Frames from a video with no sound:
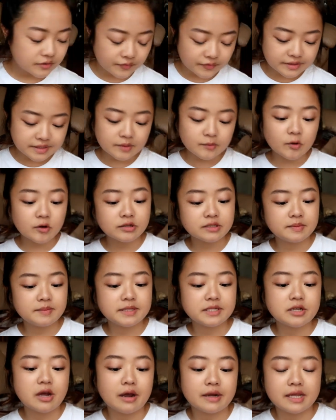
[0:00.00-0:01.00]
So first I'm going to
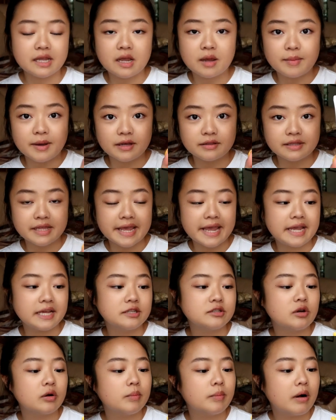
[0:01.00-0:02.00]
be talking about the
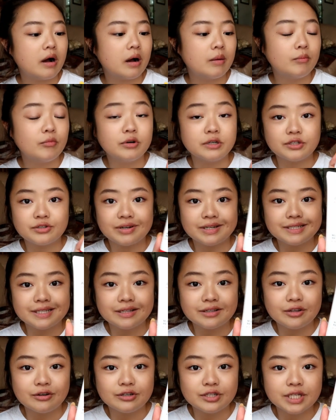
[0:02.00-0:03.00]
Atopalm
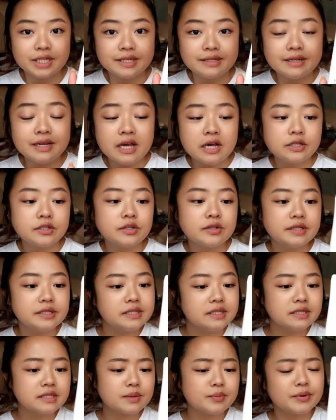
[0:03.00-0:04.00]
Moisturizing Lotion. So
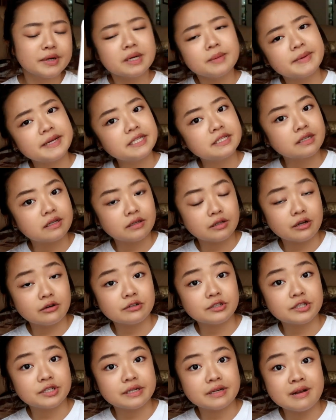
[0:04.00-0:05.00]
this is a pretty basic
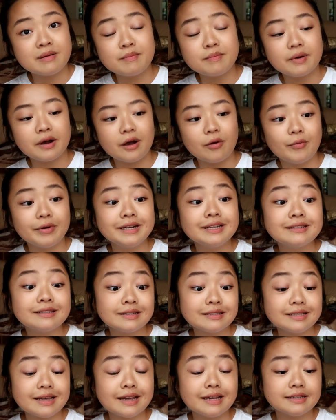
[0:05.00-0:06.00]
lotion, but when it
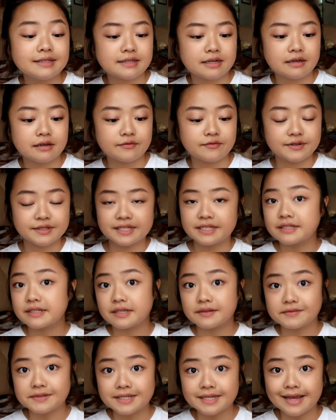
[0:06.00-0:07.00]
says that it's good for
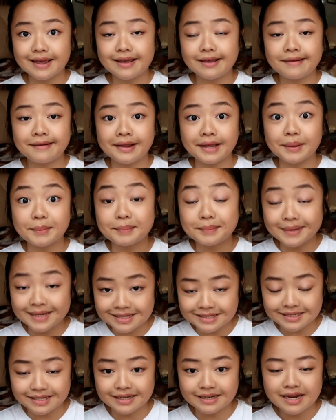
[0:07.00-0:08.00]
sensitive skin, it
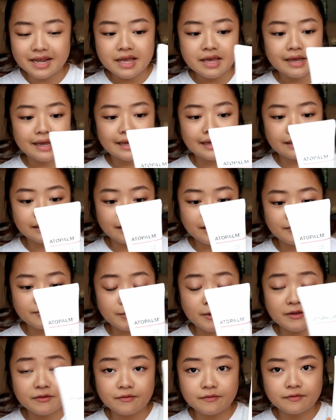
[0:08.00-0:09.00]
means it. It
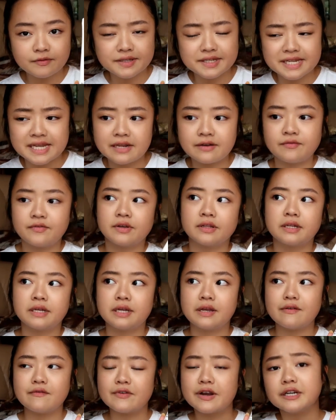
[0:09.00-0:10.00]
left my skin
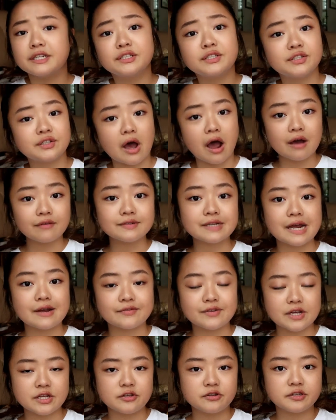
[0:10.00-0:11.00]
feeling very soft
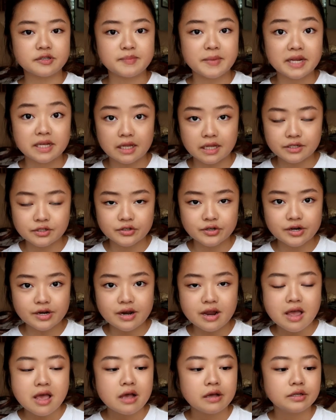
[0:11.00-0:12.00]
after I used my
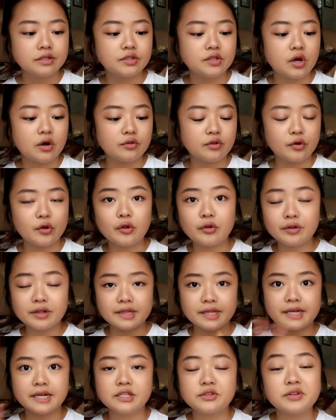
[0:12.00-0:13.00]
cleanser. So the
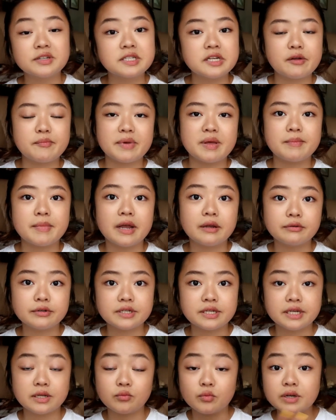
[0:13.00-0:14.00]
only thing I switched up in my
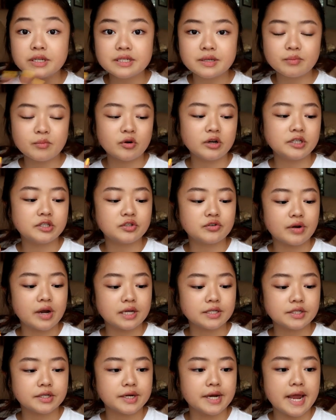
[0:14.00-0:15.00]
routine was the
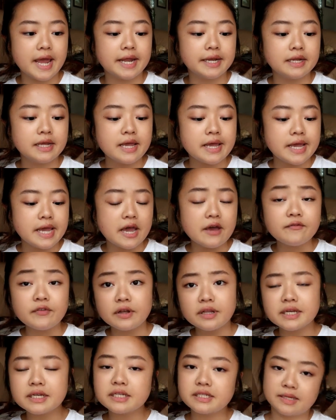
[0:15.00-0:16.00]
moisturizer and it
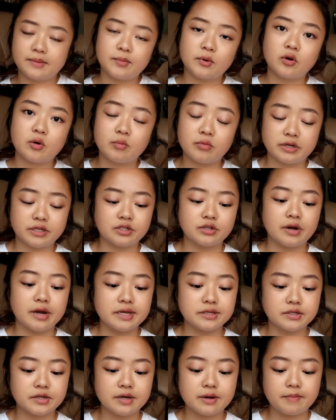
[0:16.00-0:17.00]
felt like a typical
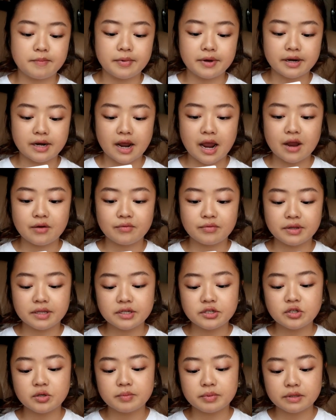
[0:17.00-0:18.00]
moisturizer, but I
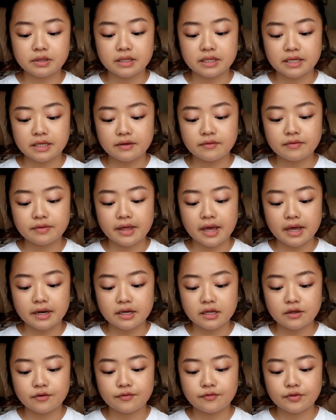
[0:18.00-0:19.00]
really do believe
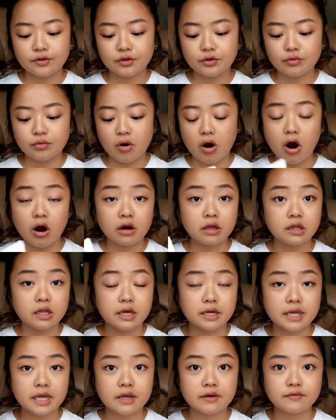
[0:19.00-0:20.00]
that if you are
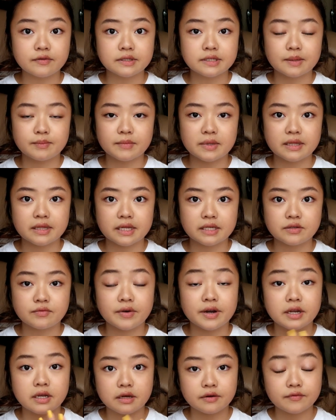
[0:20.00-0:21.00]
looking for something that's
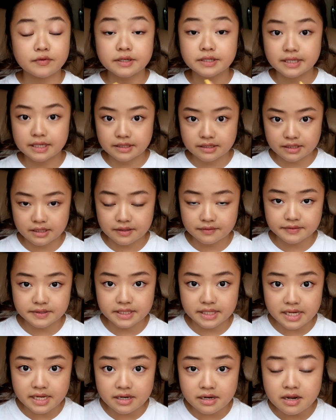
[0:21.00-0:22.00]
very good for sensitive
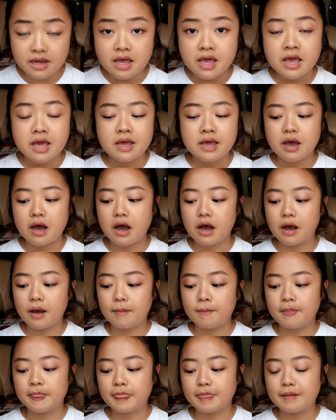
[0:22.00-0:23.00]
skin,
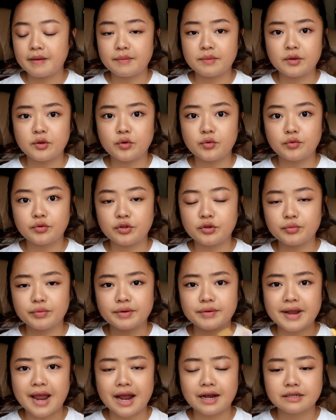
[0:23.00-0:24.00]
um, maybe you, you
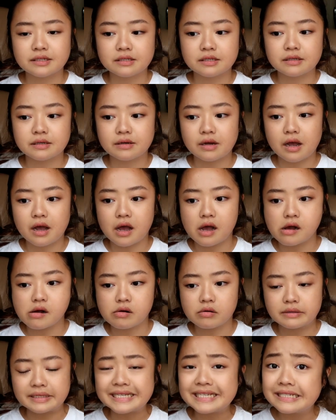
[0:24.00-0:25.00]
react
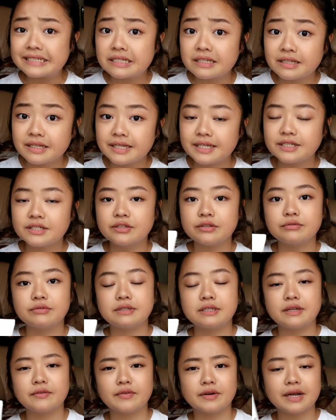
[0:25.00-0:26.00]
uh, easily to
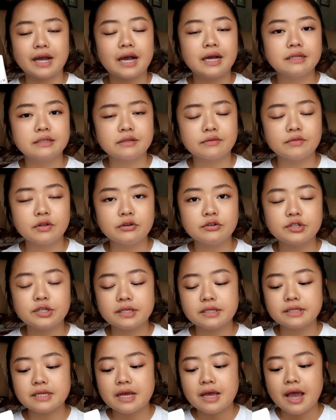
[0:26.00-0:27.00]
different kinds of
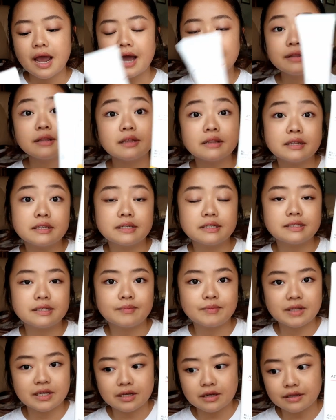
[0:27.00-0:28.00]
lotions, I think this is
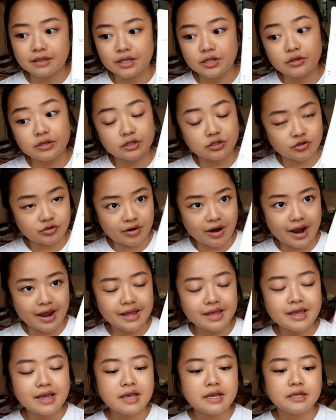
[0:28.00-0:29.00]
something good that you can
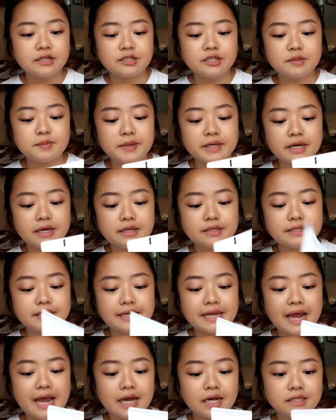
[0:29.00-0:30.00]
try just because
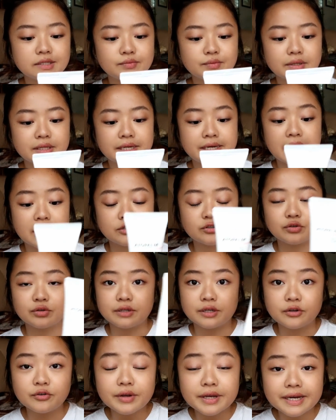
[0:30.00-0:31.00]
it has has really
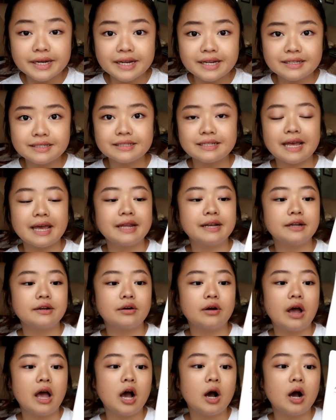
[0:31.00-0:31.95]
natural ingredients and it'll